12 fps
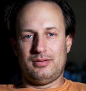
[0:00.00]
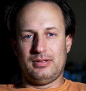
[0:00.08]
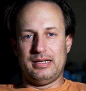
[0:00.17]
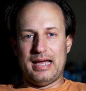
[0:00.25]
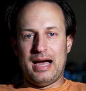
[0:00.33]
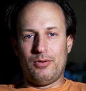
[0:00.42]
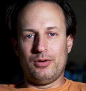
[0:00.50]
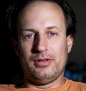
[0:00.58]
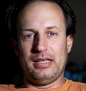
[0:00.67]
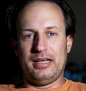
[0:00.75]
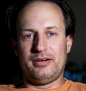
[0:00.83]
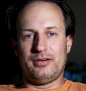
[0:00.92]
An hour
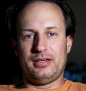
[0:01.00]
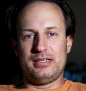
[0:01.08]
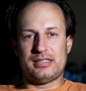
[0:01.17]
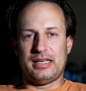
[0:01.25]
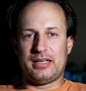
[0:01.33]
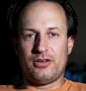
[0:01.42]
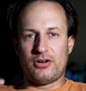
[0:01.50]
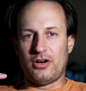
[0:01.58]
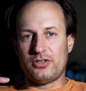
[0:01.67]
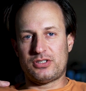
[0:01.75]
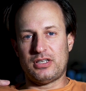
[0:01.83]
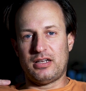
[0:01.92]
later, he's like, your
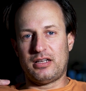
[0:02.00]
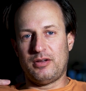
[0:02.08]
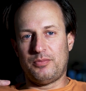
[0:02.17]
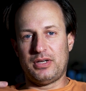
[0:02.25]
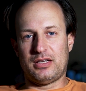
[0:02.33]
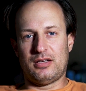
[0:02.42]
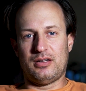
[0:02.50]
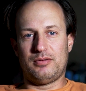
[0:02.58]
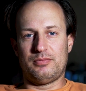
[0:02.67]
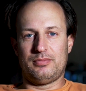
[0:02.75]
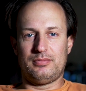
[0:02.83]
car's done, come pick it up.